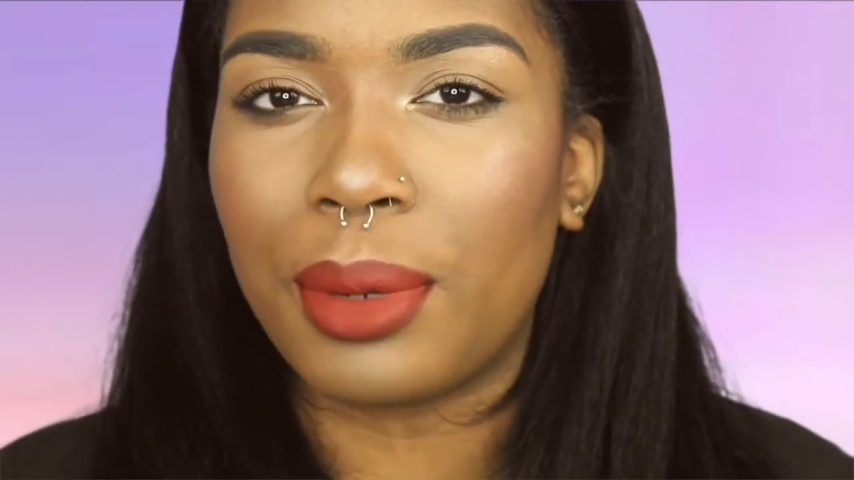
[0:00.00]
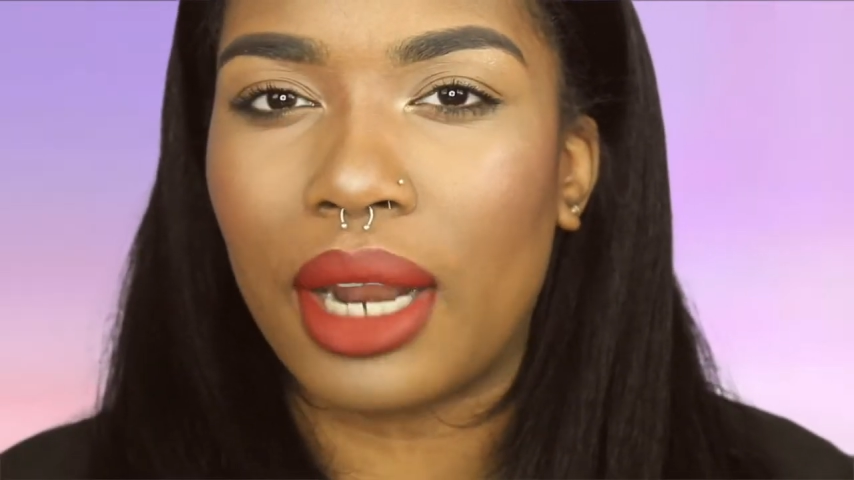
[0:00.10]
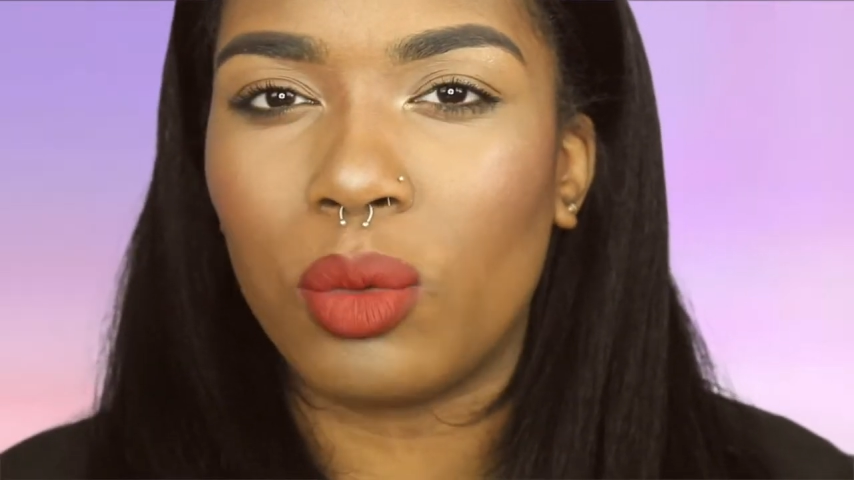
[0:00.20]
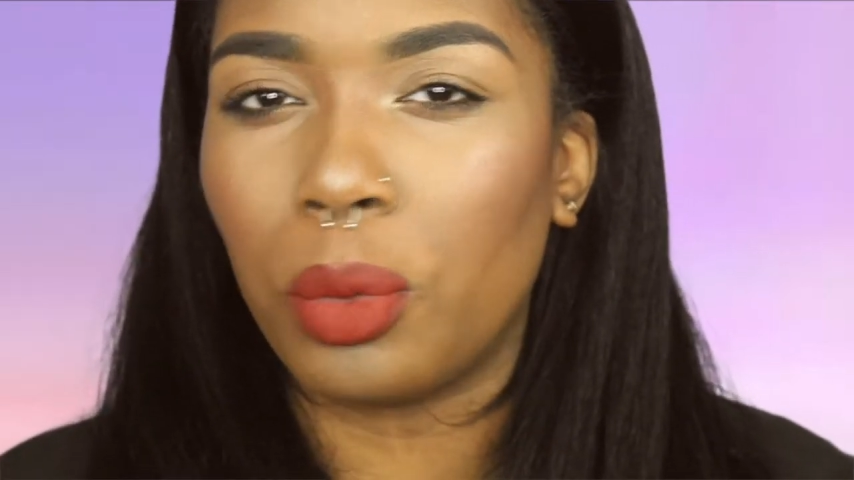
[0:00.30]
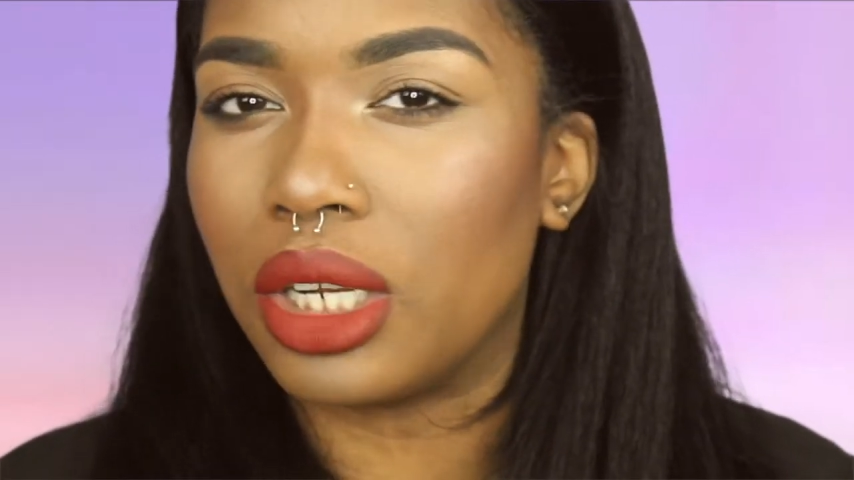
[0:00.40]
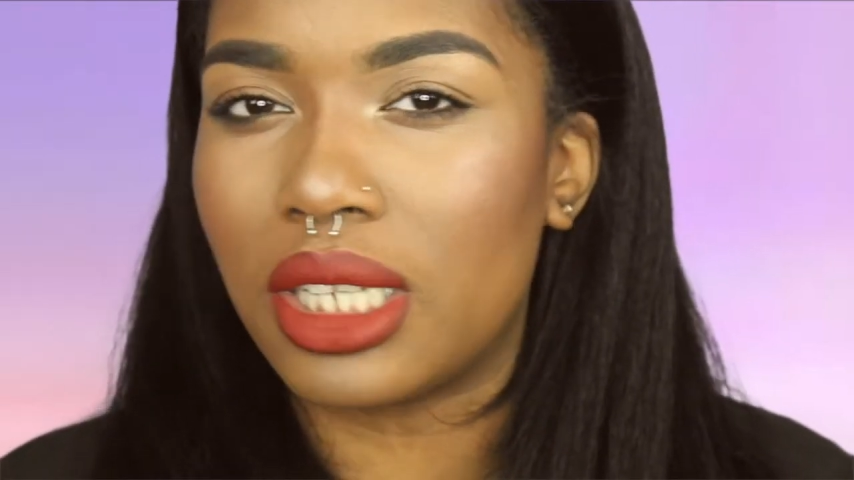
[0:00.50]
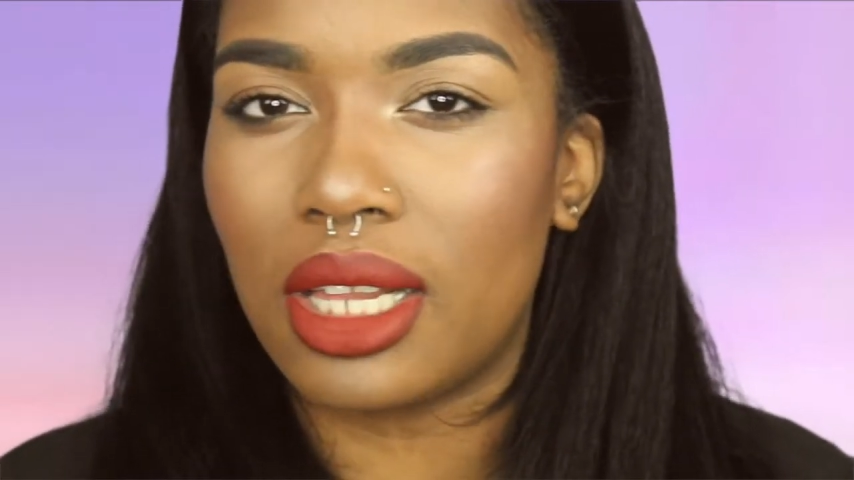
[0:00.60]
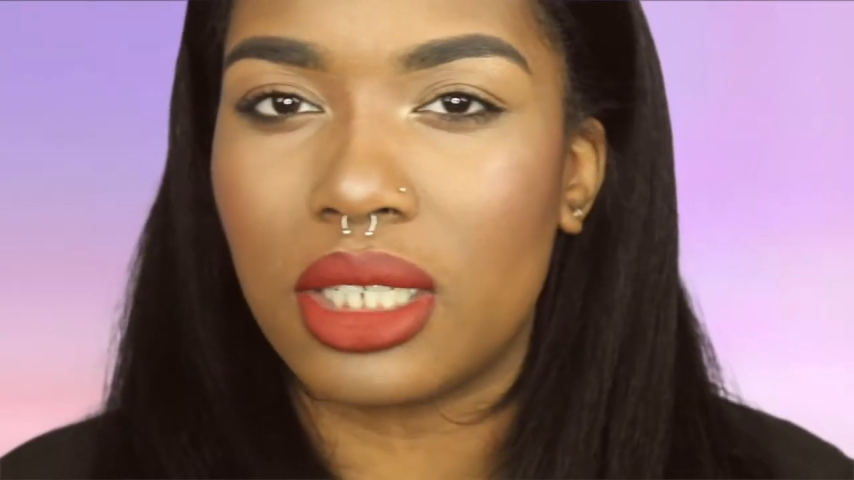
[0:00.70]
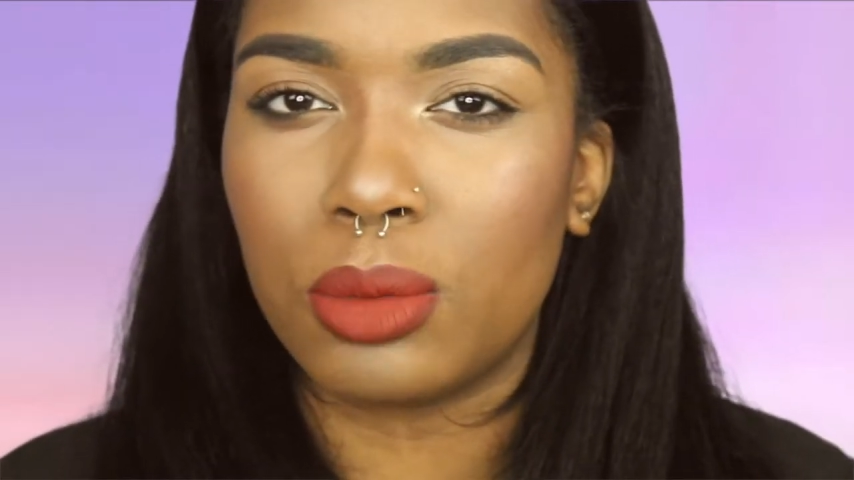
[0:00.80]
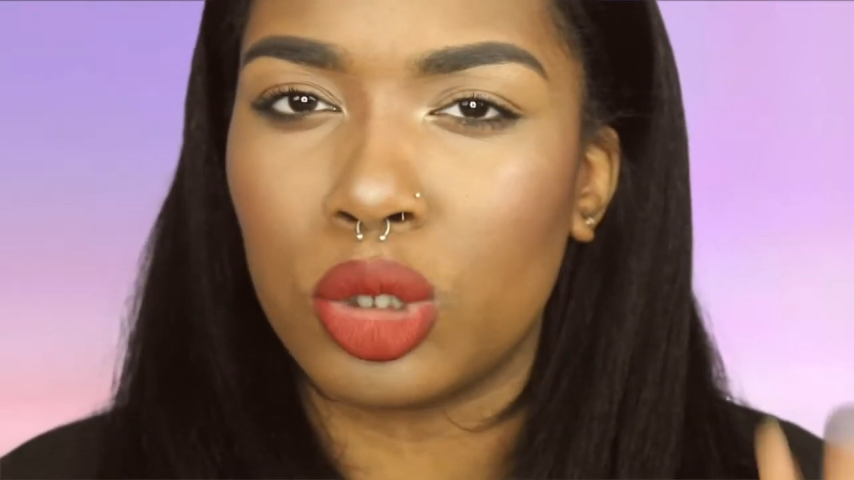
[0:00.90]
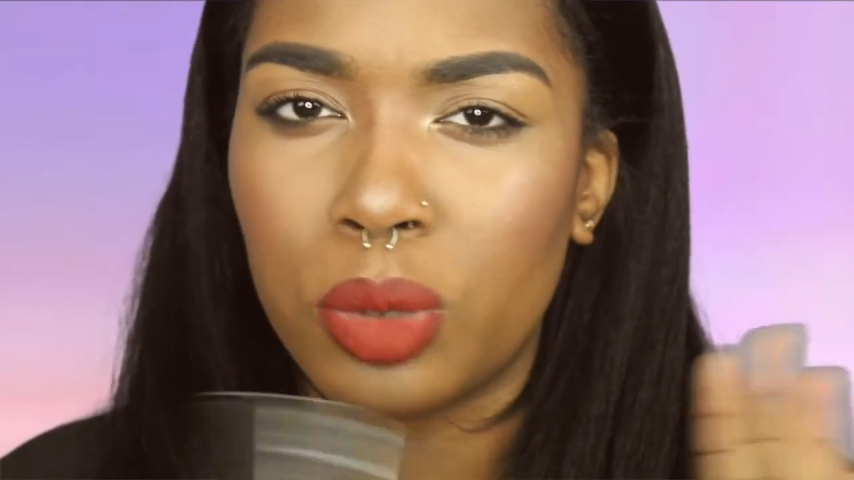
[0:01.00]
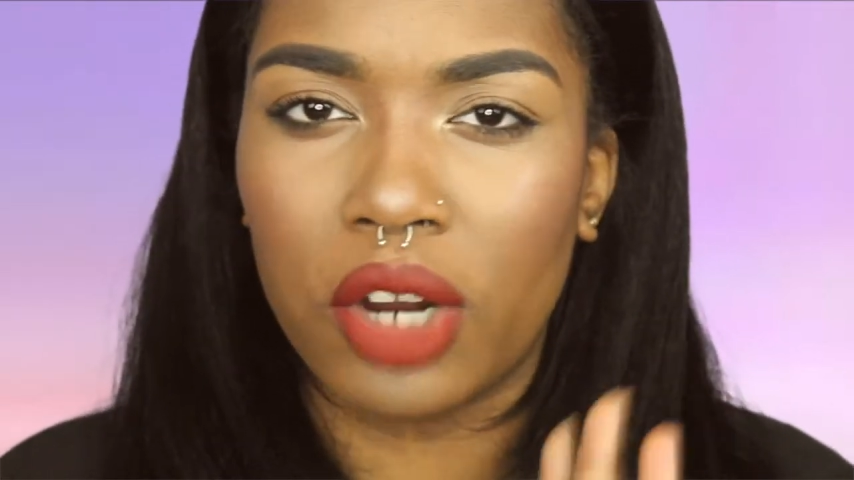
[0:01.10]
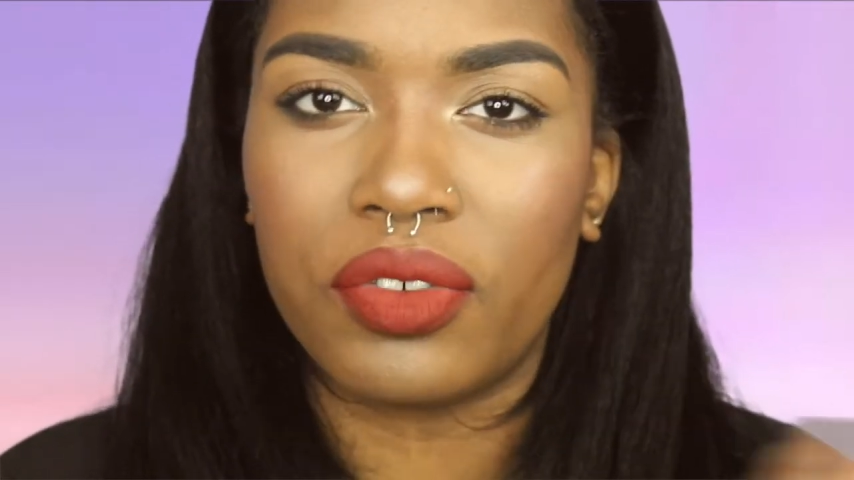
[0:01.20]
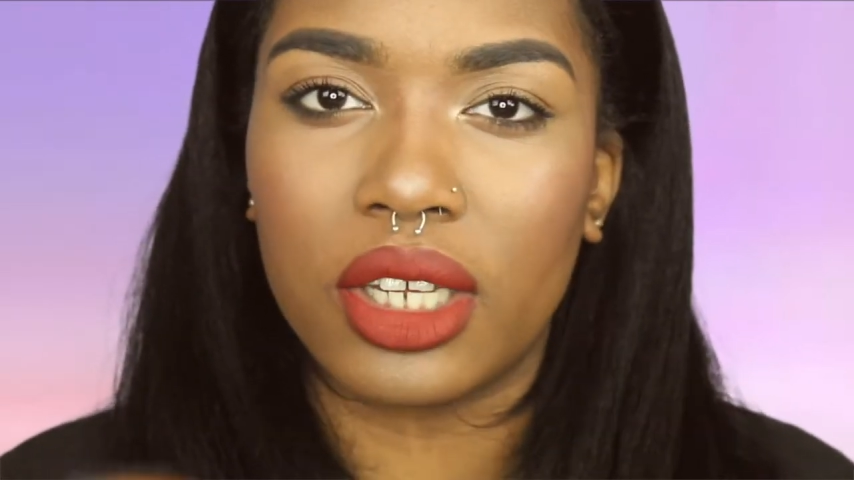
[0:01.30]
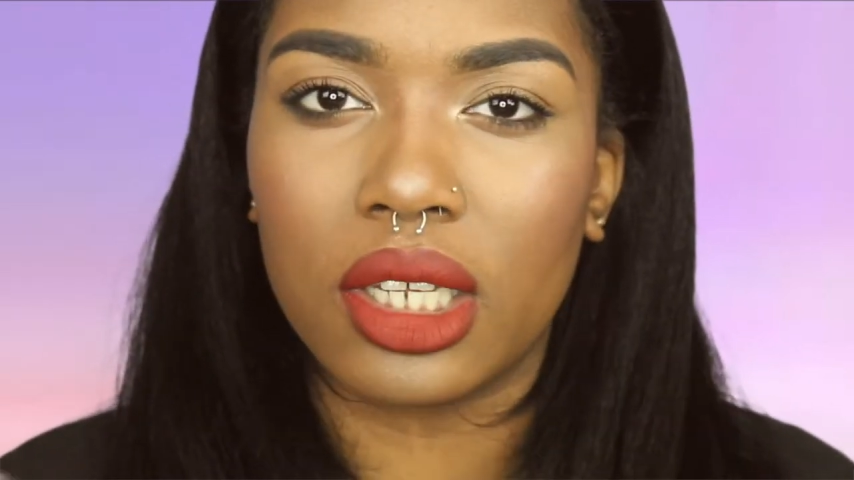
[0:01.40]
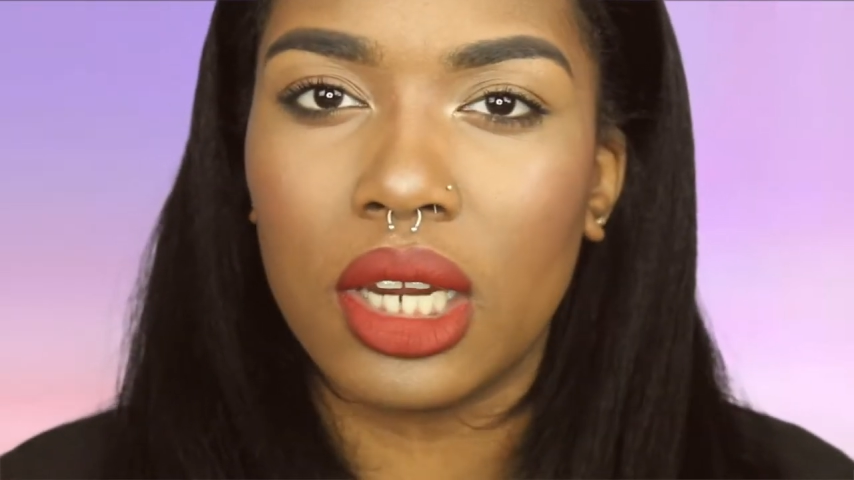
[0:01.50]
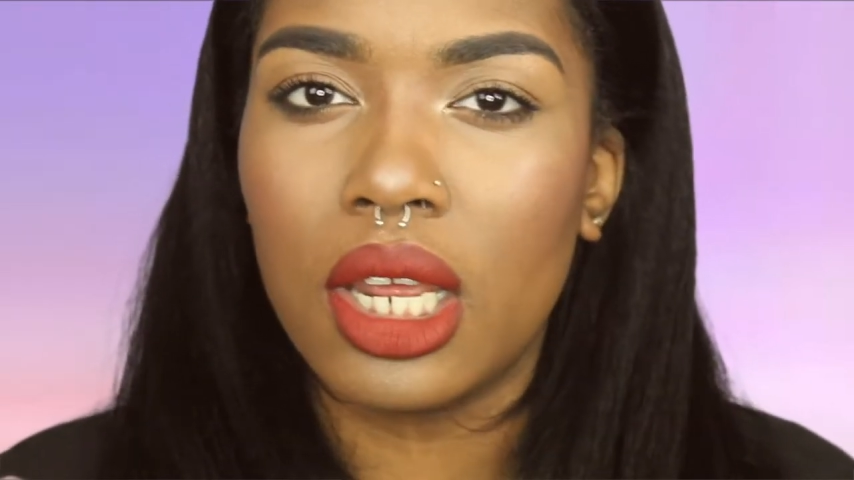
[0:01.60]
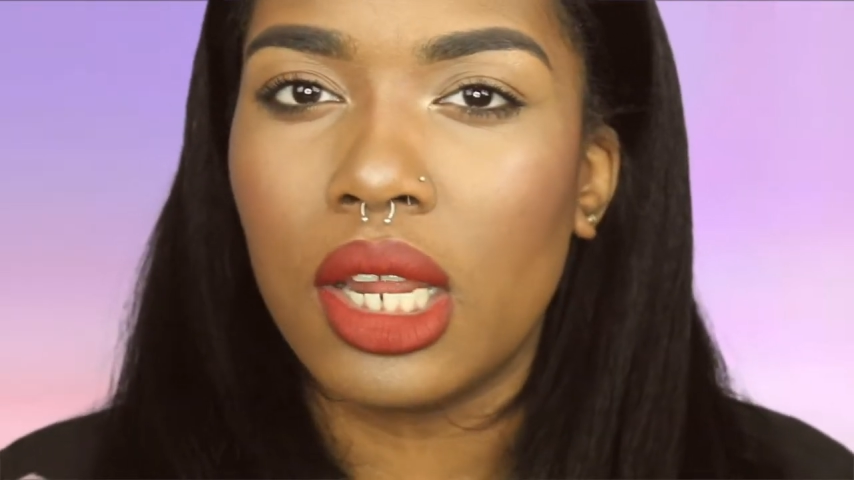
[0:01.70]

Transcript: but I don't want to say it's the most perfect